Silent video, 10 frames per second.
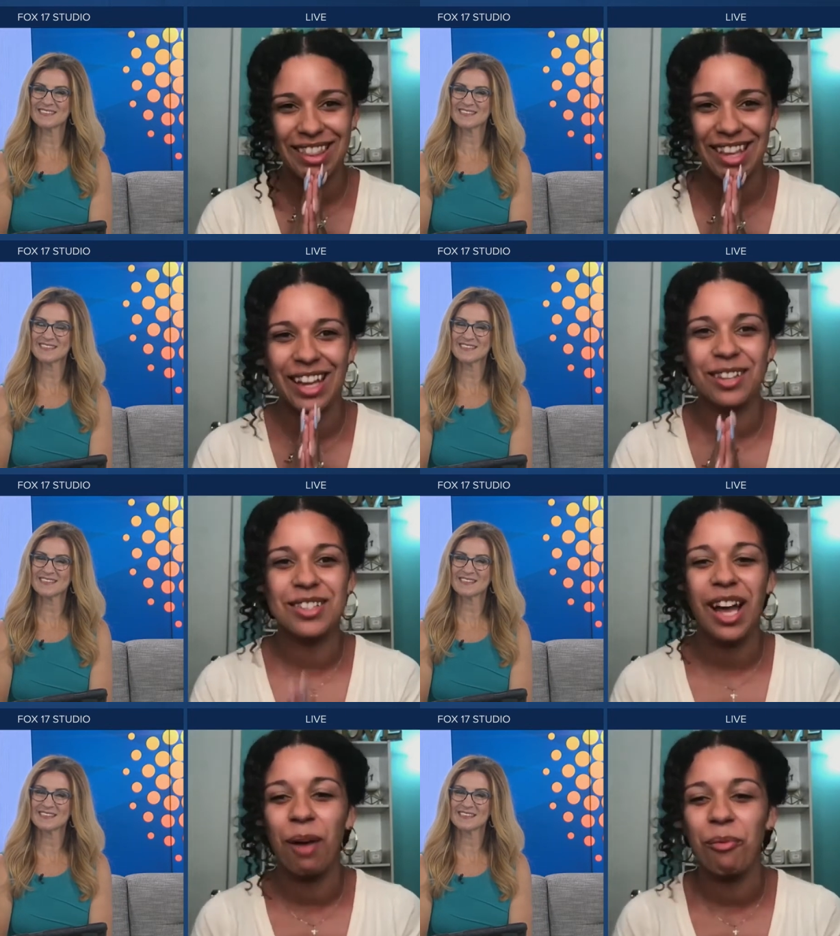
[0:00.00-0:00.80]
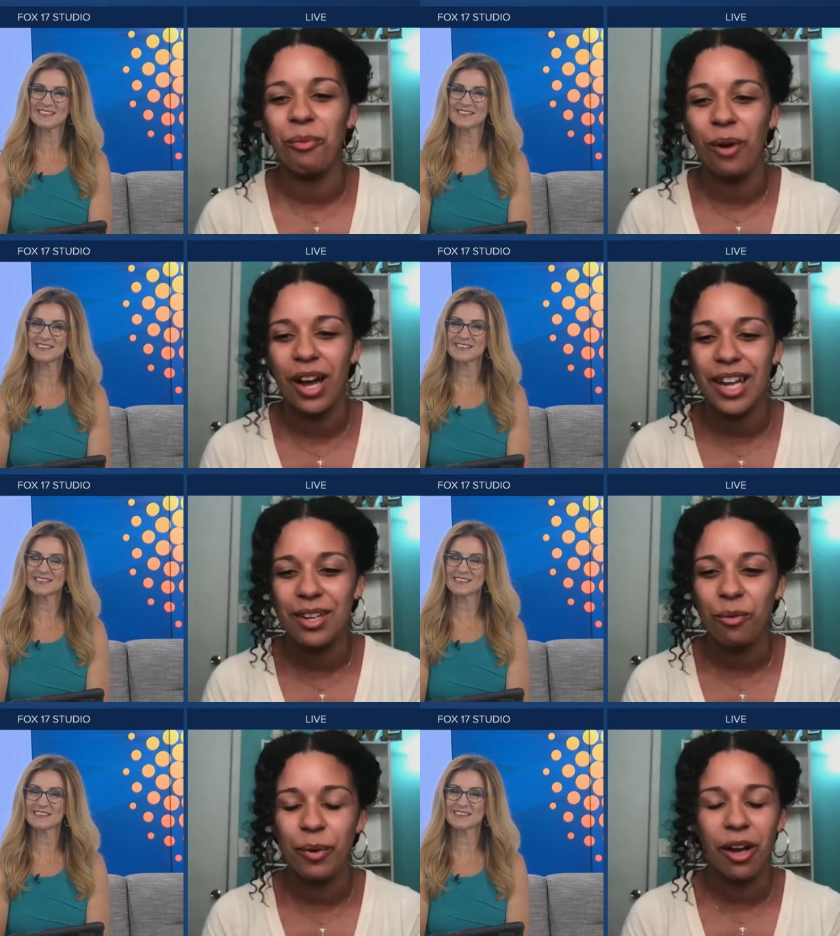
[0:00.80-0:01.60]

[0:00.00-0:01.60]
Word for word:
Speaker 1: things. Um, one, we